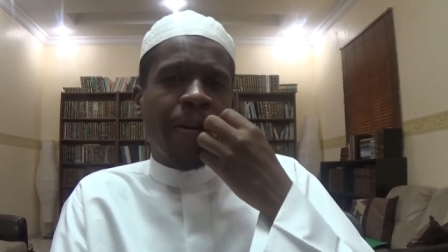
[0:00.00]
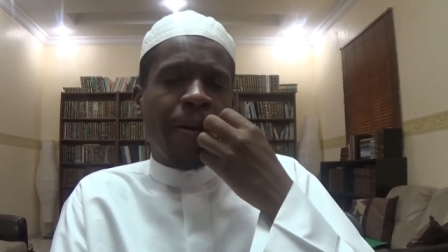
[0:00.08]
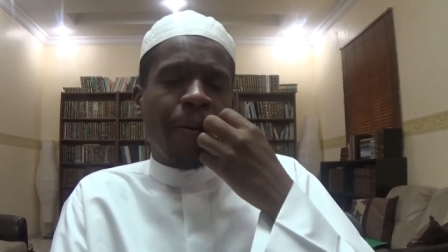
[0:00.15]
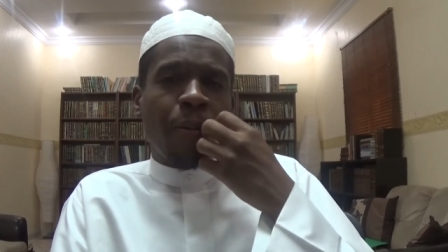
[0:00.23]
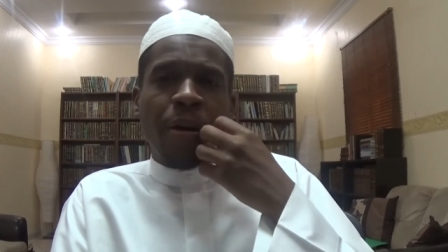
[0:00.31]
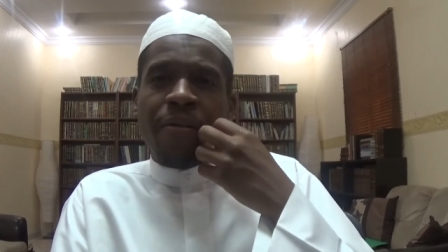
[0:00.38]

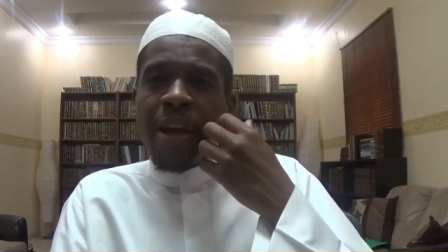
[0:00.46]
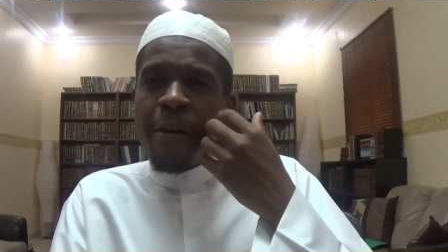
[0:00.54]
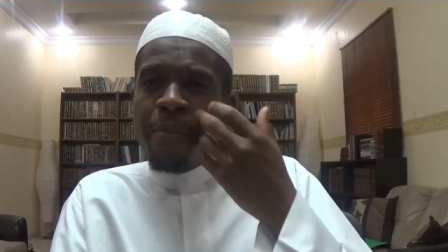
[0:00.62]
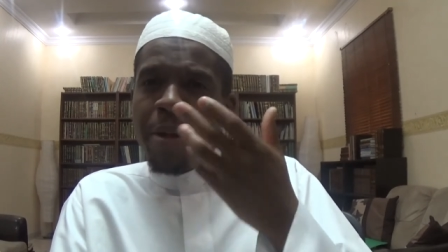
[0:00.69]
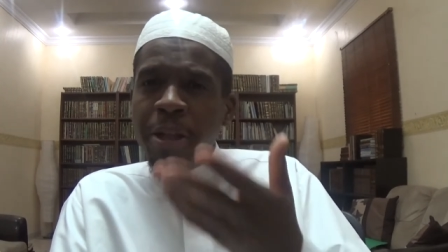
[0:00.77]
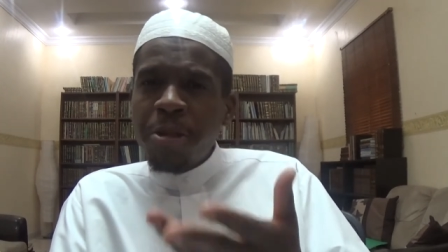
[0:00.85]
What have they
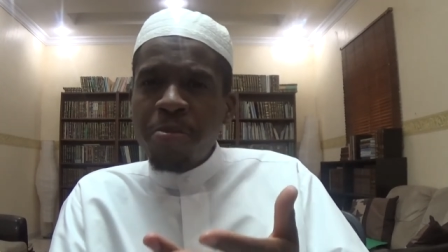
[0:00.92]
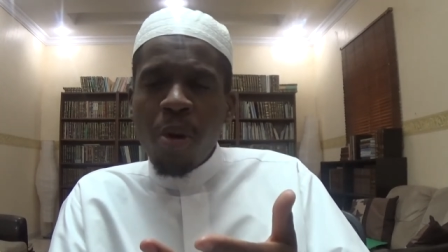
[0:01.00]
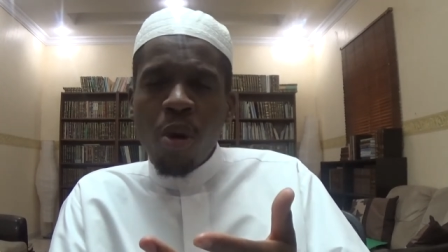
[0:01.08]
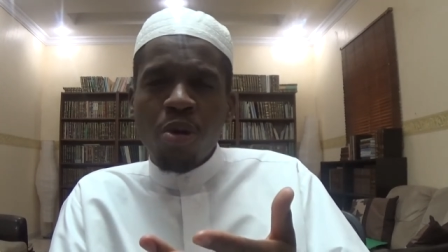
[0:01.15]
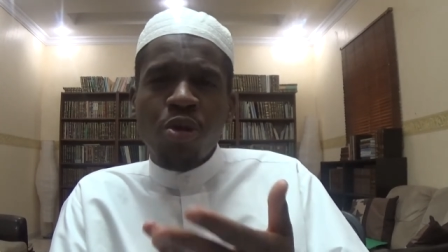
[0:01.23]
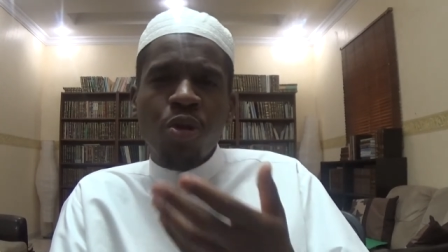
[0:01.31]
been
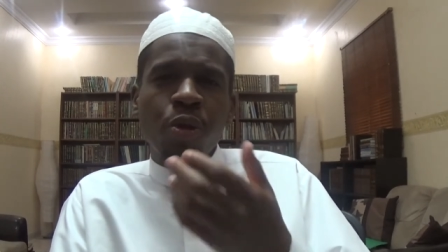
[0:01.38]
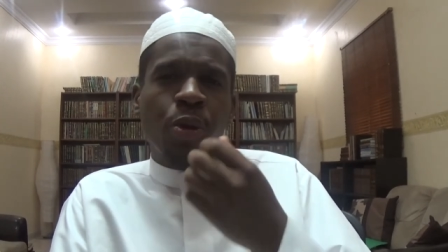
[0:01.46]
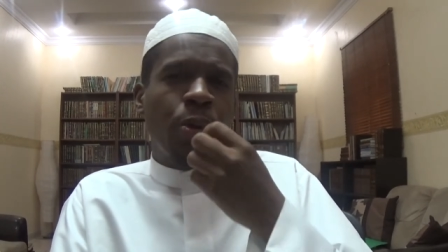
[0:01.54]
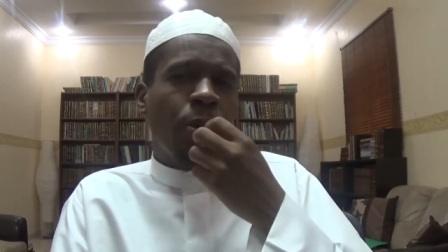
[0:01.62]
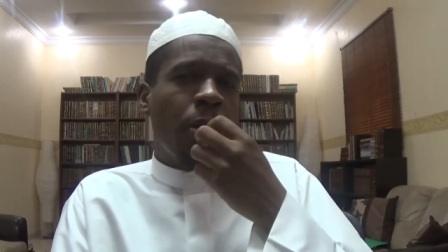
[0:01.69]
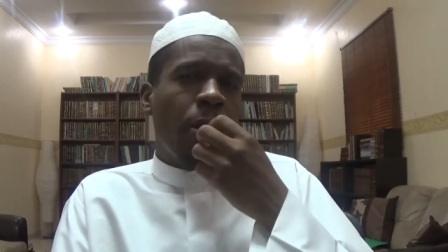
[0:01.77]
exposed
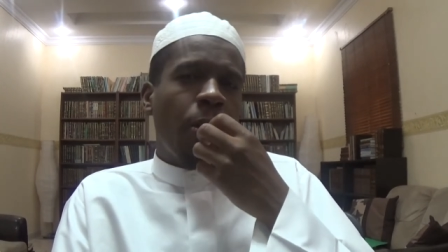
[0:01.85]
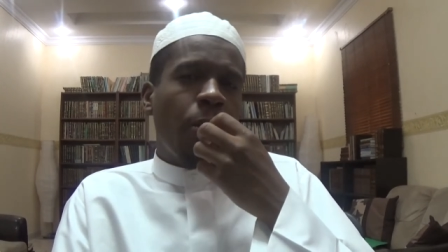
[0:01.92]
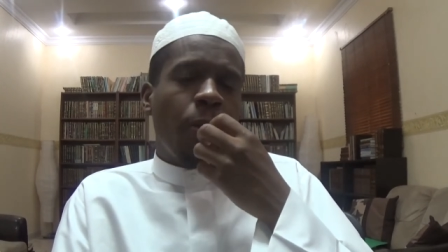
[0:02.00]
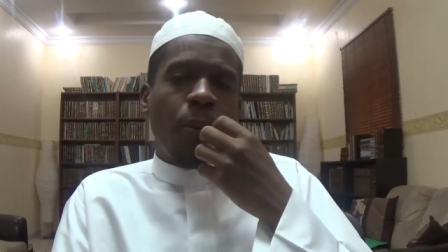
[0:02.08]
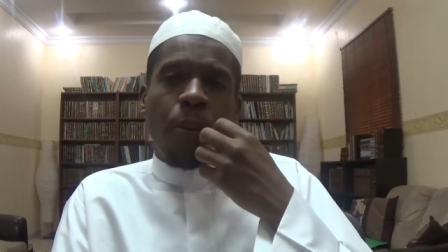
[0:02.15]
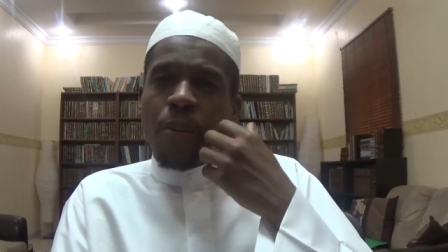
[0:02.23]
to?
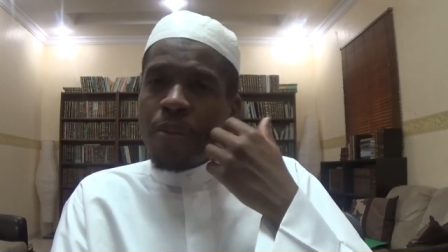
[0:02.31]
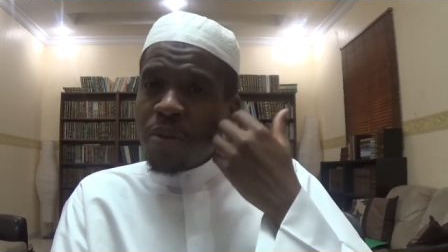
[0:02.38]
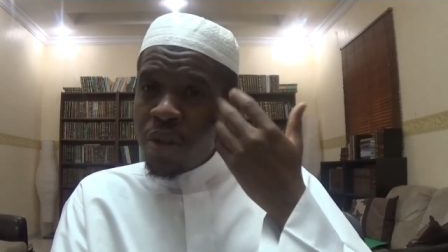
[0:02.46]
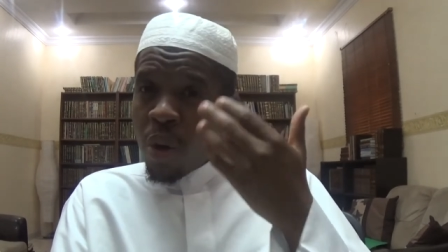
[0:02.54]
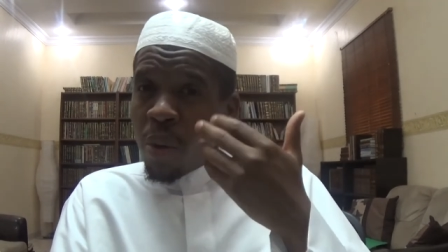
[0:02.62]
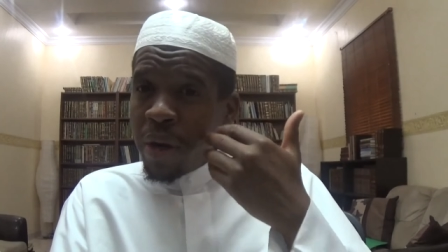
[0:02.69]

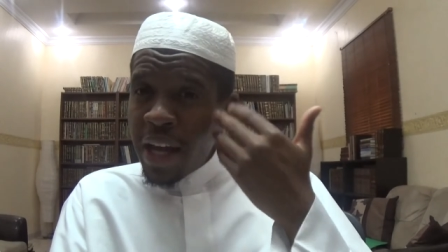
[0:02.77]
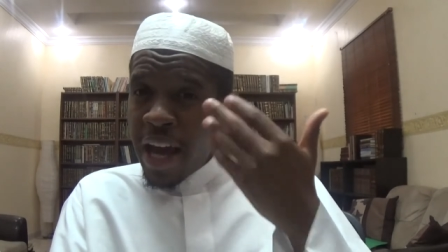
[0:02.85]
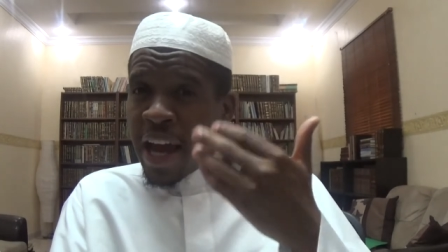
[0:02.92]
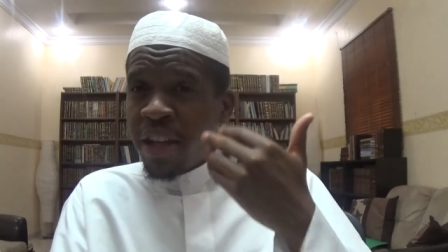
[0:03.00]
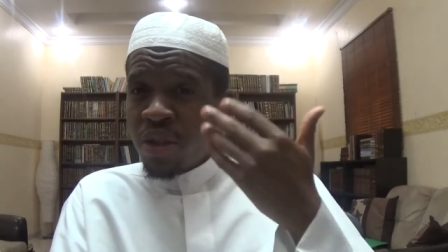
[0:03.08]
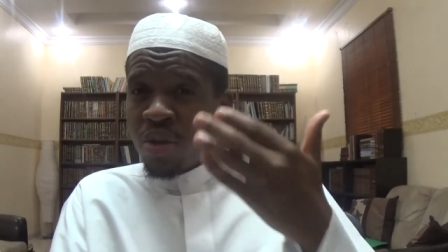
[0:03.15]
so on
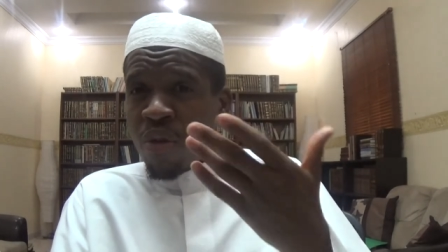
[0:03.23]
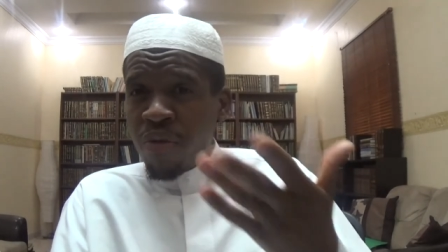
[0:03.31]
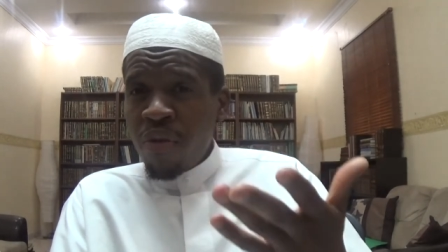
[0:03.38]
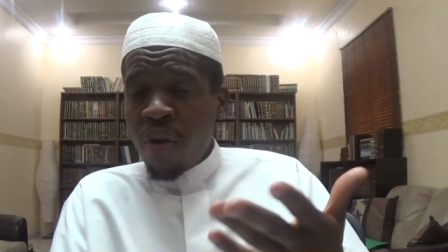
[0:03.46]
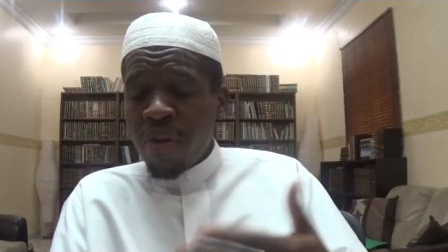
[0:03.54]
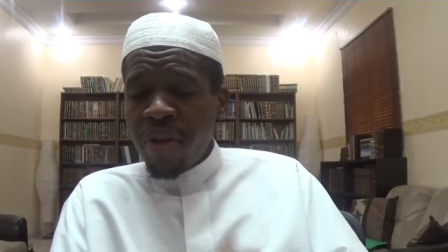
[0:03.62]
and so
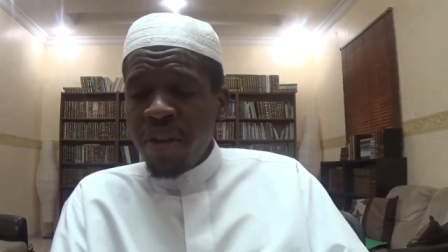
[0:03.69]
forth.